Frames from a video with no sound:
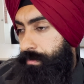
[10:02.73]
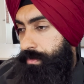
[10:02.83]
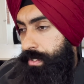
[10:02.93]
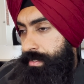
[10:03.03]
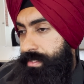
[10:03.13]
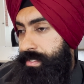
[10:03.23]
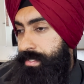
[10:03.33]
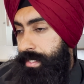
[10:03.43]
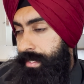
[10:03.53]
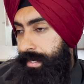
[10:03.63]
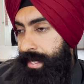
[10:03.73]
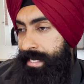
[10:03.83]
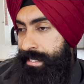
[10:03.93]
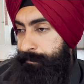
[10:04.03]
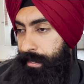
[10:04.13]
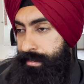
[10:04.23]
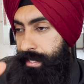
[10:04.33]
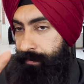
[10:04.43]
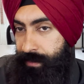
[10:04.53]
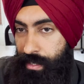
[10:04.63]
there's the second aspect
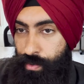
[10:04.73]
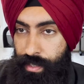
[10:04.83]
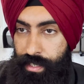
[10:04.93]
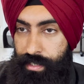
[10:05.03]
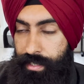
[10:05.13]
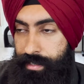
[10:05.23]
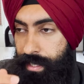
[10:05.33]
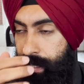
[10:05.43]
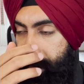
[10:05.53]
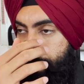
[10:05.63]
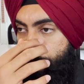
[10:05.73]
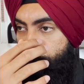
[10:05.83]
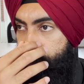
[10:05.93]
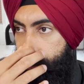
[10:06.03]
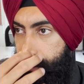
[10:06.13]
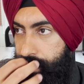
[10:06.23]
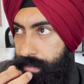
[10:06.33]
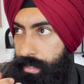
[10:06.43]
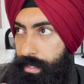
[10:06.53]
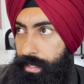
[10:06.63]
to everything going on in the economy, which
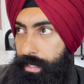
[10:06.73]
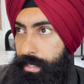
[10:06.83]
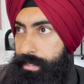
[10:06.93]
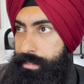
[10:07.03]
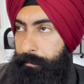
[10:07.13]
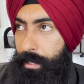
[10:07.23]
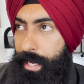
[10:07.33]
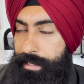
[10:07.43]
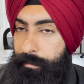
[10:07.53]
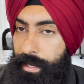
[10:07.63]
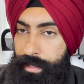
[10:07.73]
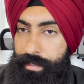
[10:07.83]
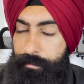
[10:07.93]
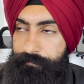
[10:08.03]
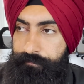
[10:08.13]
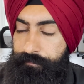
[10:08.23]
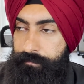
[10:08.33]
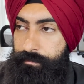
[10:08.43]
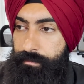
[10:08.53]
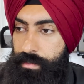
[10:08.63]
is supply and demand.
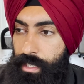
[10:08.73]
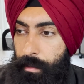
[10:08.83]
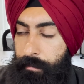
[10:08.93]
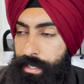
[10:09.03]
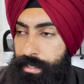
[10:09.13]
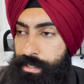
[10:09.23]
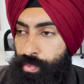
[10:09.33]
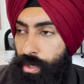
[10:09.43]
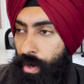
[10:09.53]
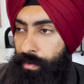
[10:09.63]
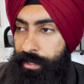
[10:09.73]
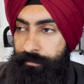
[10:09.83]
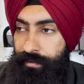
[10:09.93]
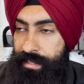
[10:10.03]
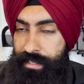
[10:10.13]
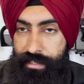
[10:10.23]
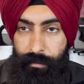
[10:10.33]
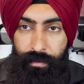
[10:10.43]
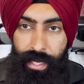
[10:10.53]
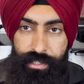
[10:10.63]
Because we're already facing
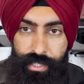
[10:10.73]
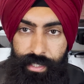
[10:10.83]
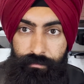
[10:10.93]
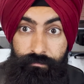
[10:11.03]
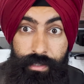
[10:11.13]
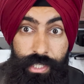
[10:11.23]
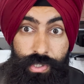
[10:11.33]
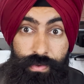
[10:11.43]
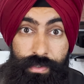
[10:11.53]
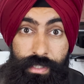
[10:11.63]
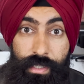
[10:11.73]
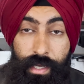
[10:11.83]
supply chain issues,